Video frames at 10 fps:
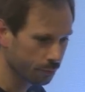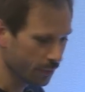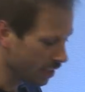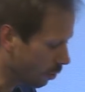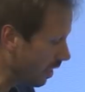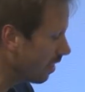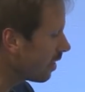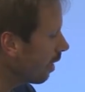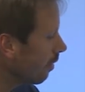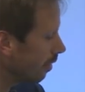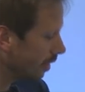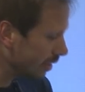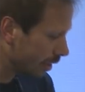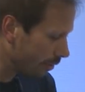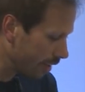So inside of,
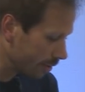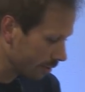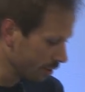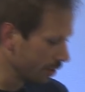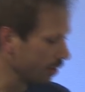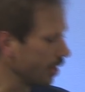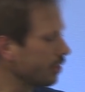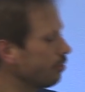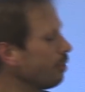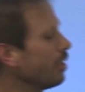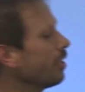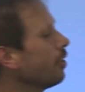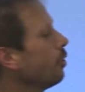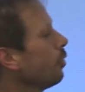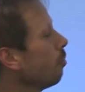inside of this extremely
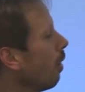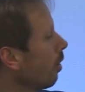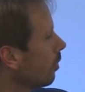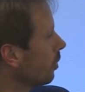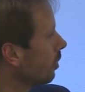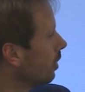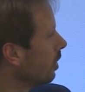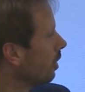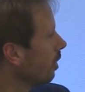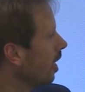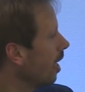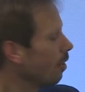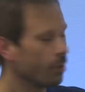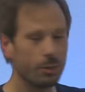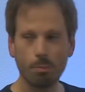cute box uh,
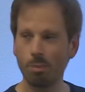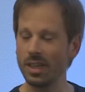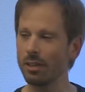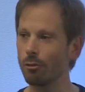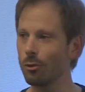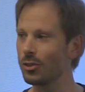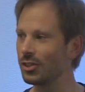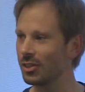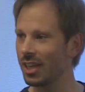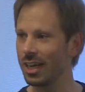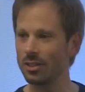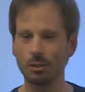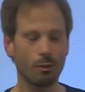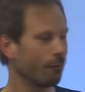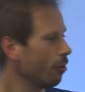with pink roses that I
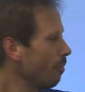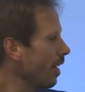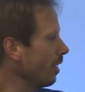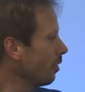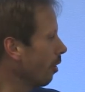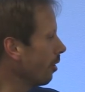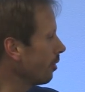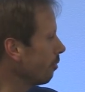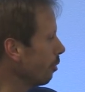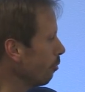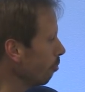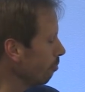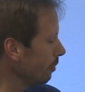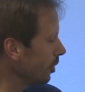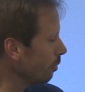stole from my daughter's room,
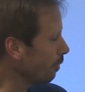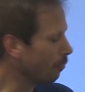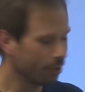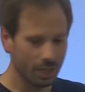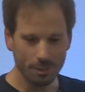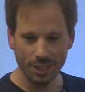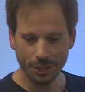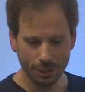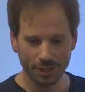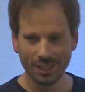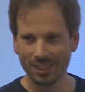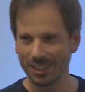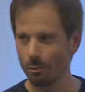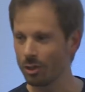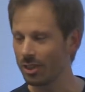just before coming here. It
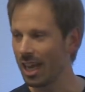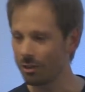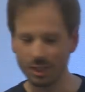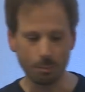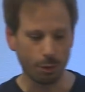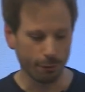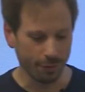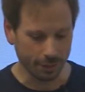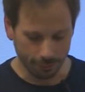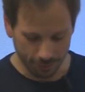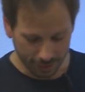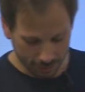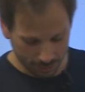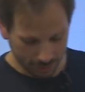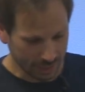was actually a perfect fit.